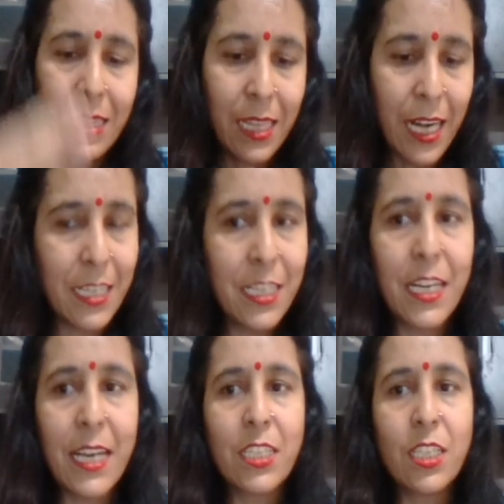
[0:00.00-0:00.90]
threat
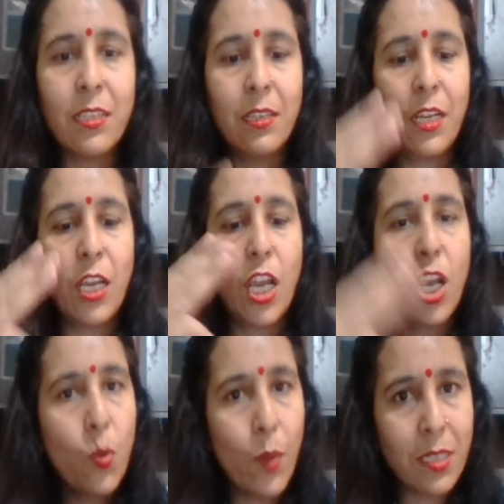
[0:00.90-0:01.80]
detection,
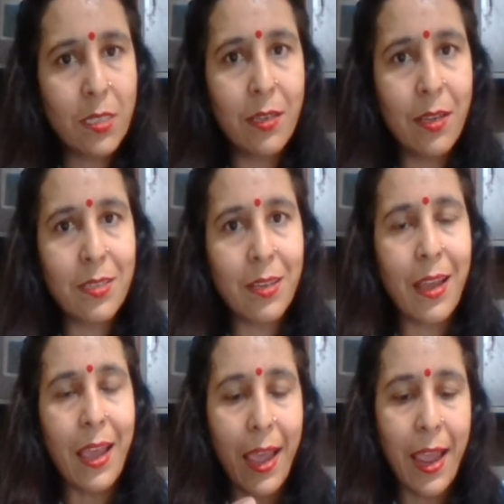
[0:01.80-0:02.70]
investigation,
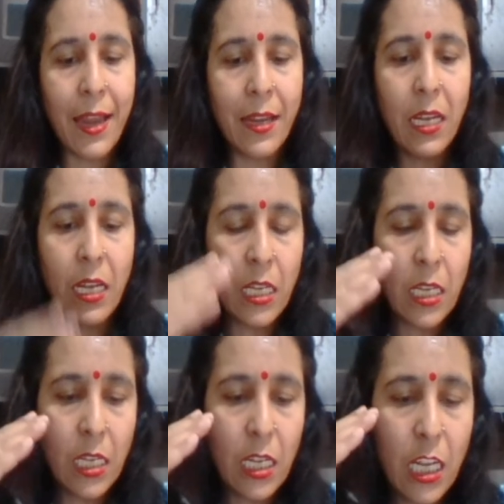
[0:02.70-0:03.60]
and
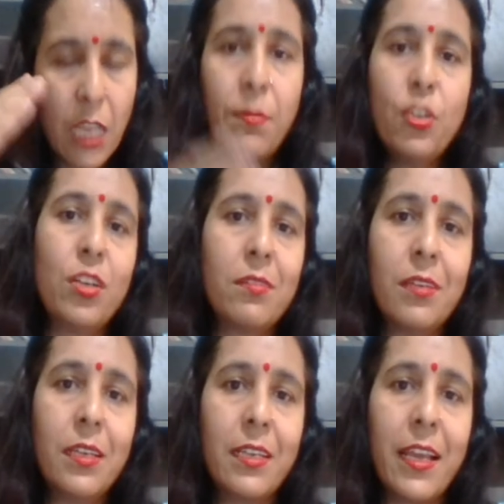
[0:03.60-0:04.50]

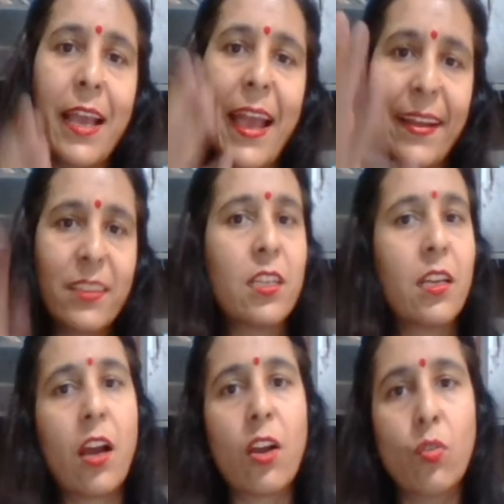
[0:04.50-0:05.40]
immediately take action
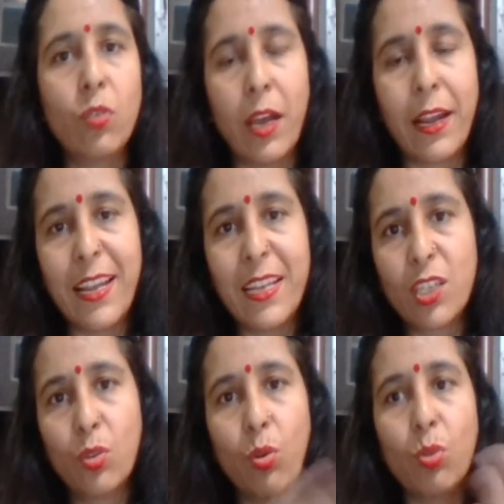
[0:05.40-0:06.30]

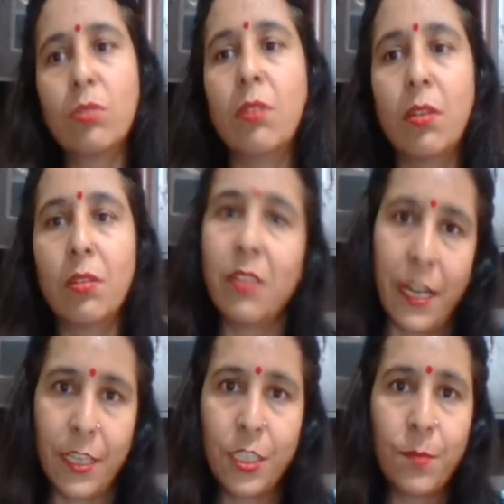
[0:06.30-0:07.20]
against those
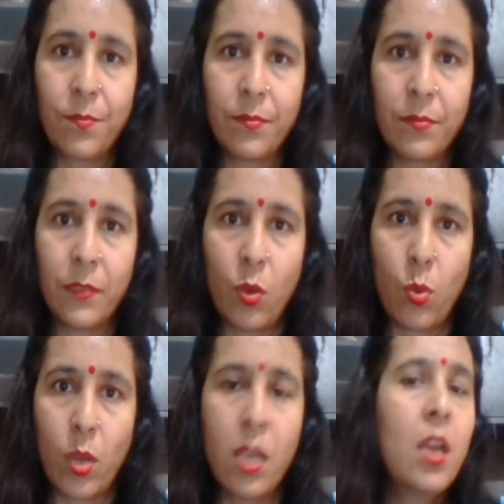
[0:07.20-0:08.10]
threats,
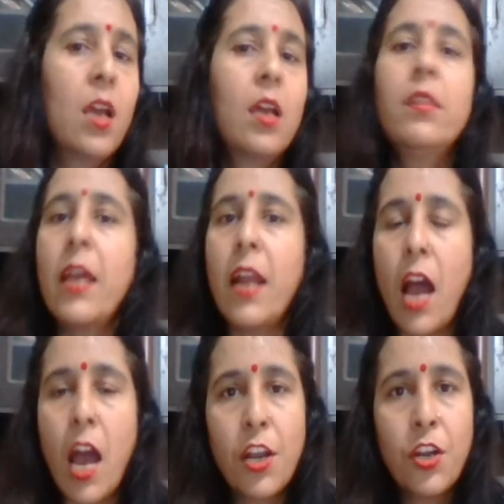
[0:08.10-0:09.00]
okay. There
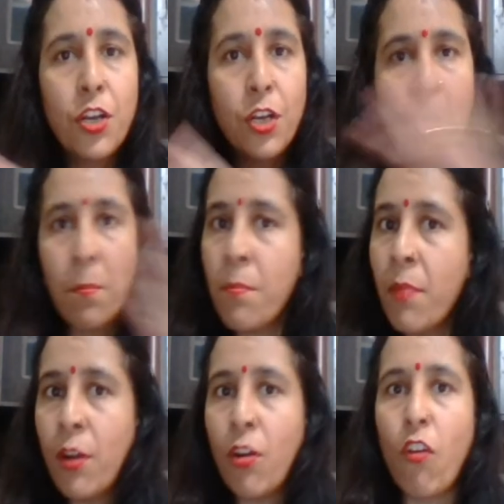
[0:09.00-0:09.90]
are
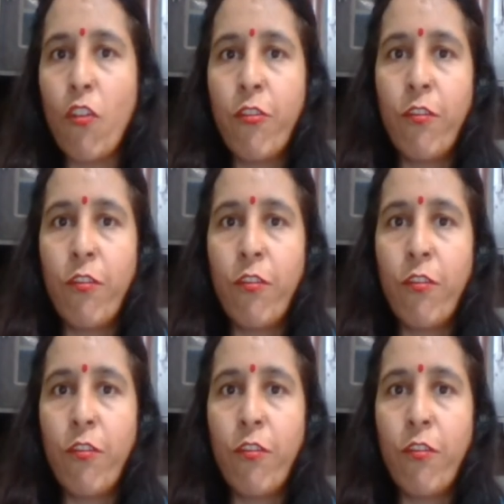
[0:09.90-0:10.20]
number of